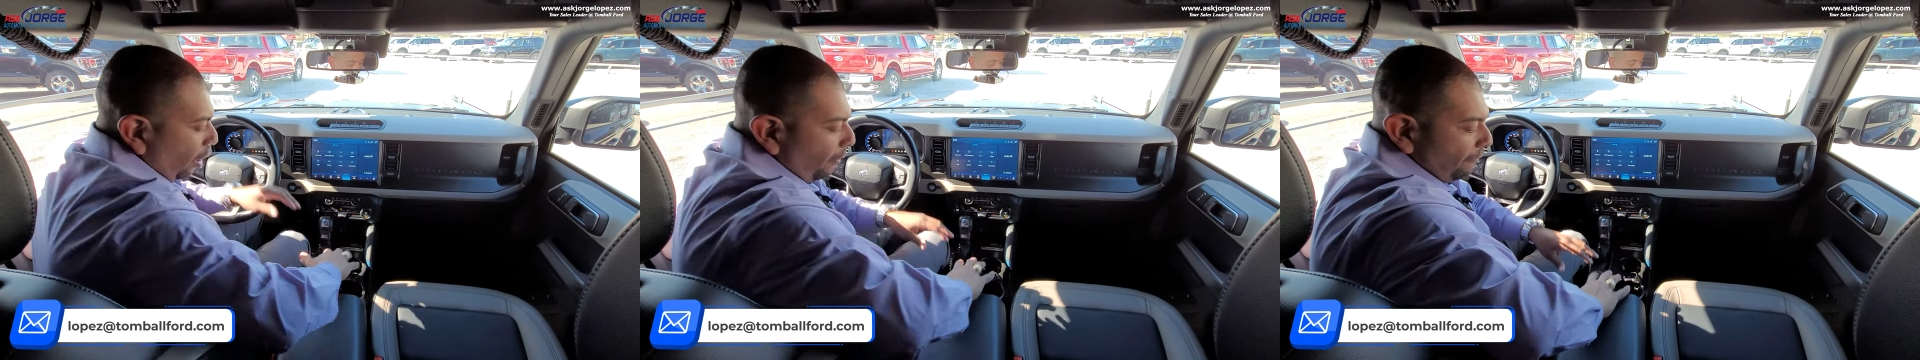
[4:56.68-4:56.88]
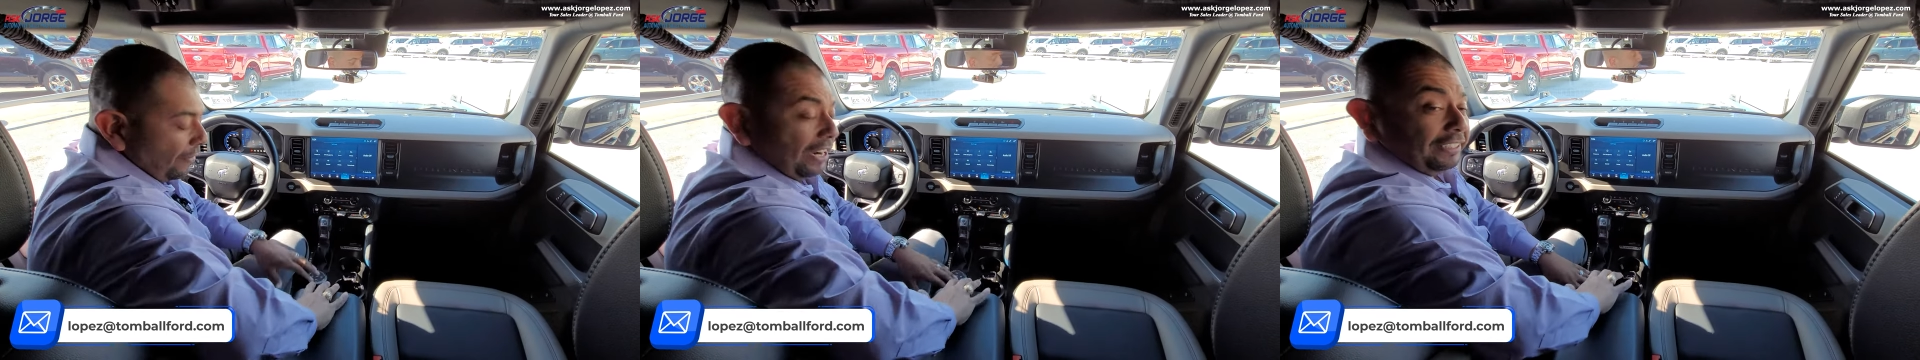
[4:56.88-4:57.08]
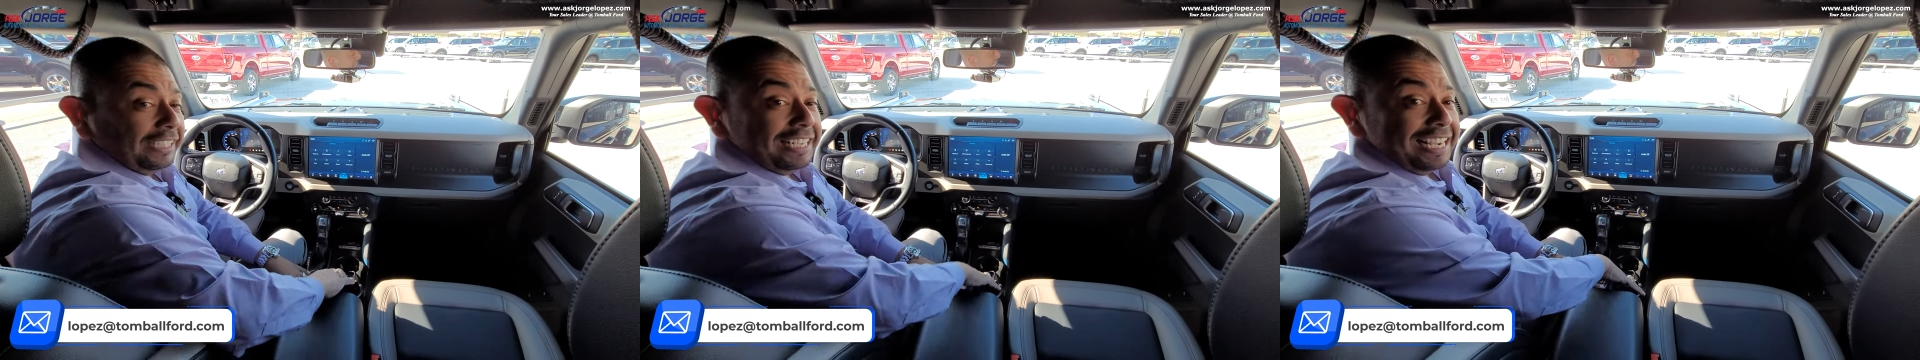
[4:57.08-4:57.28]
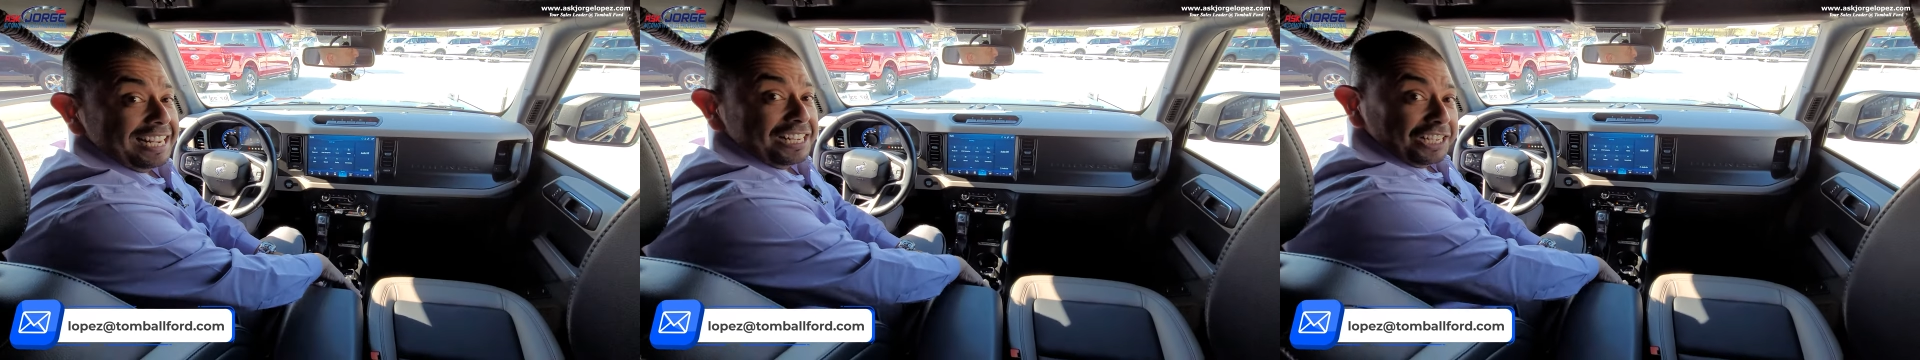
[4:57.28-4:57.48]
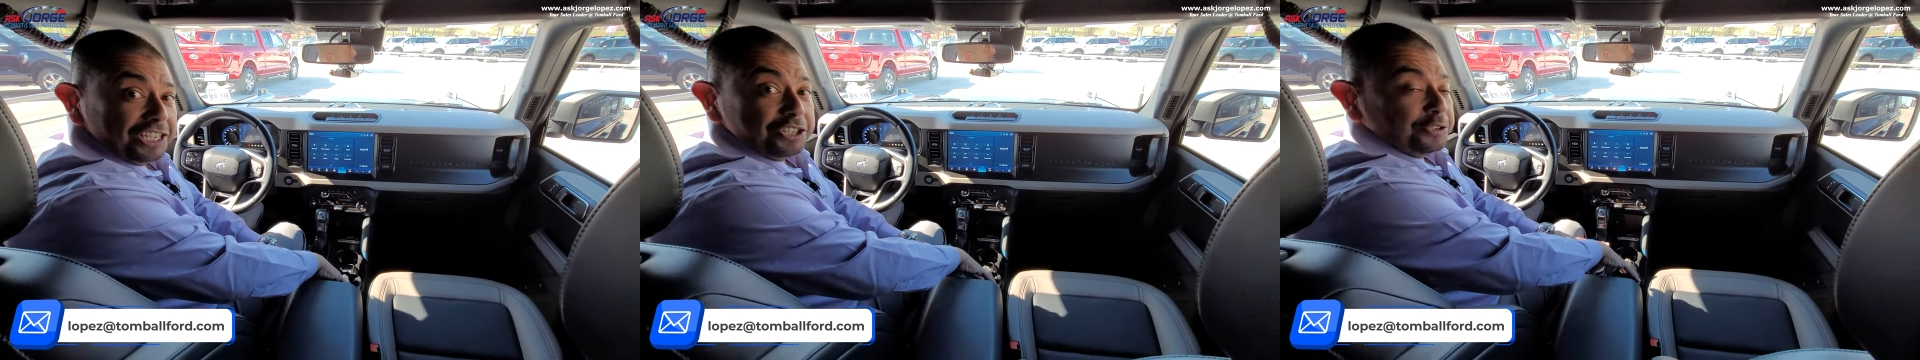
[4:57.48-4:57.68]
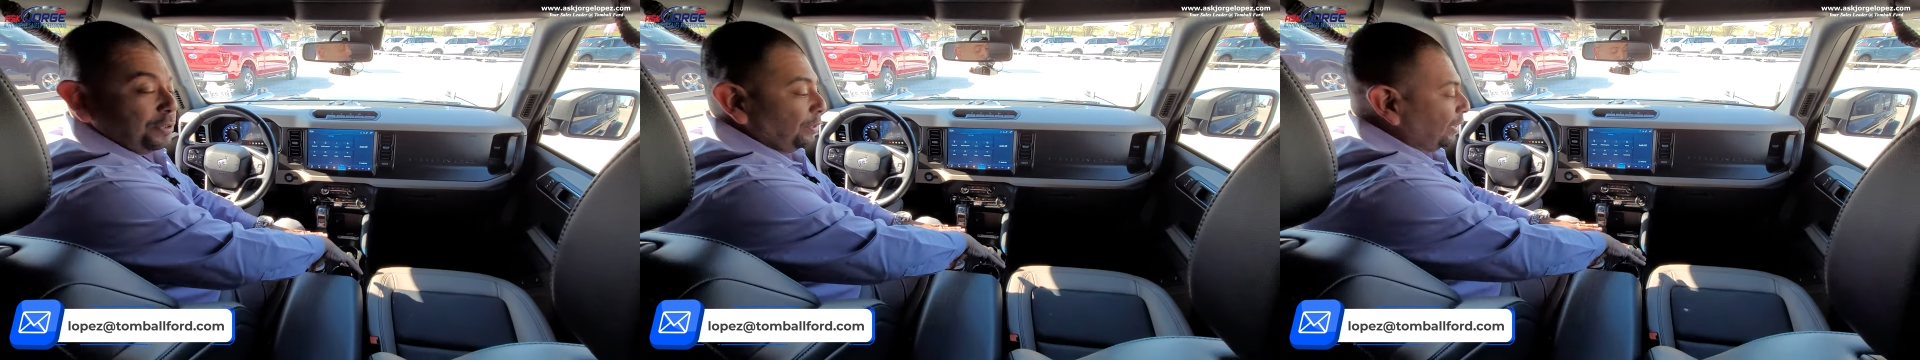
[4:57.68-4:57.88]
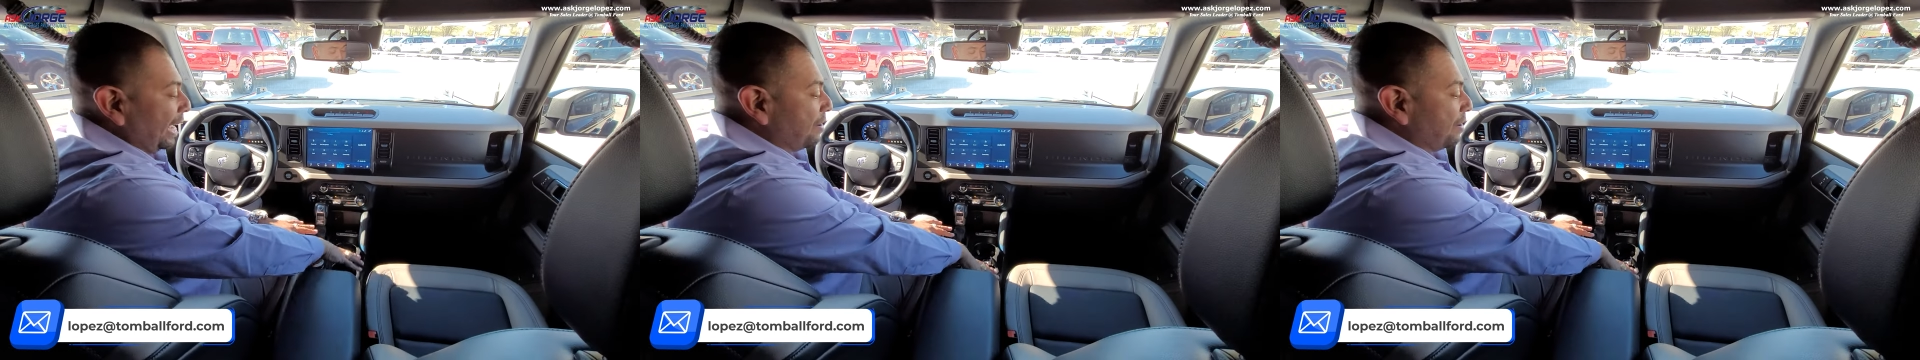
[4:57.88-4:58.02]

all very industrial